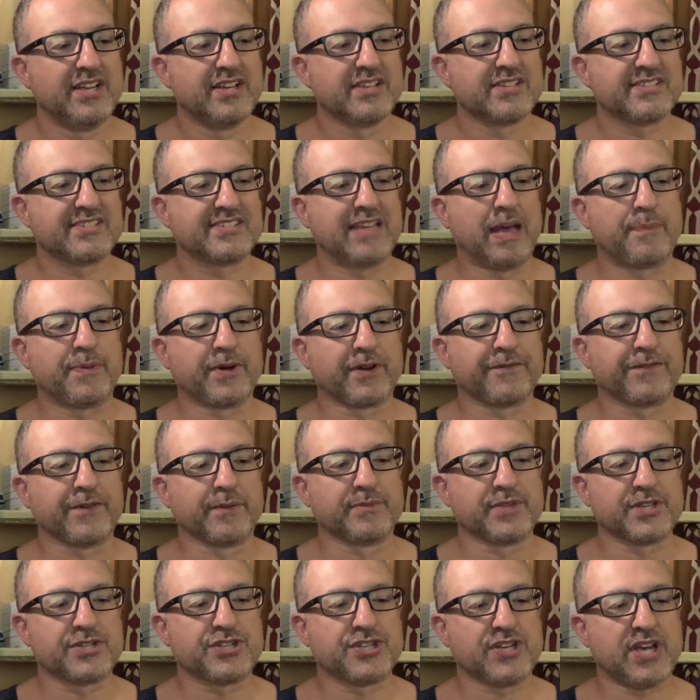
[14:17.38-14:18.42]
Stepping
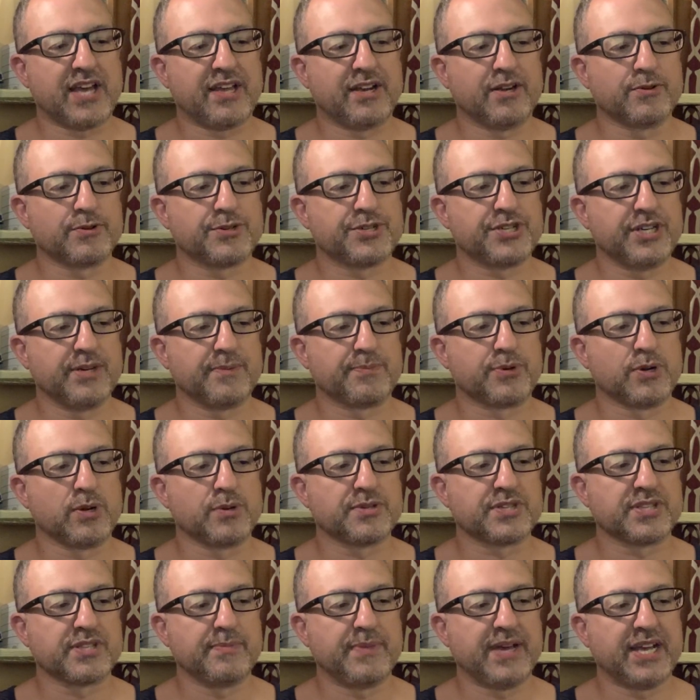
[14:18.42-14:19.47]
from the shadow, she
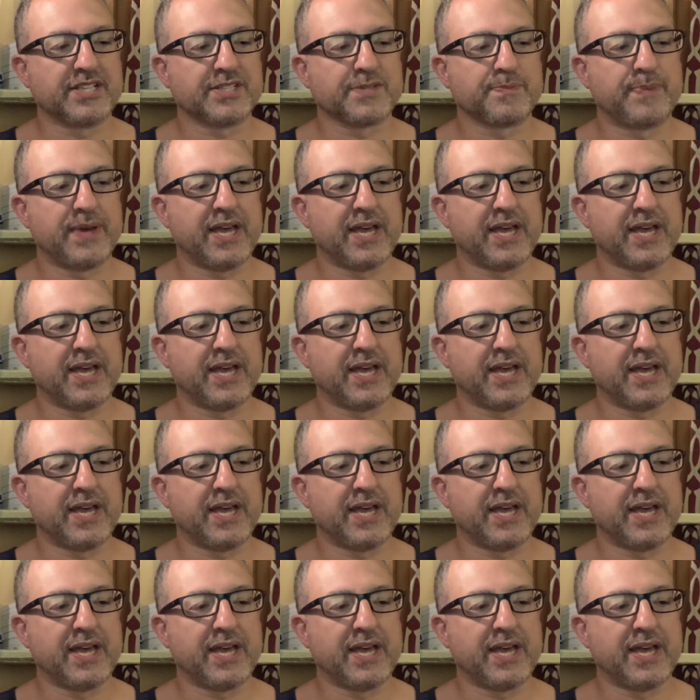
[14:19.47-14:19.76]
approached the man's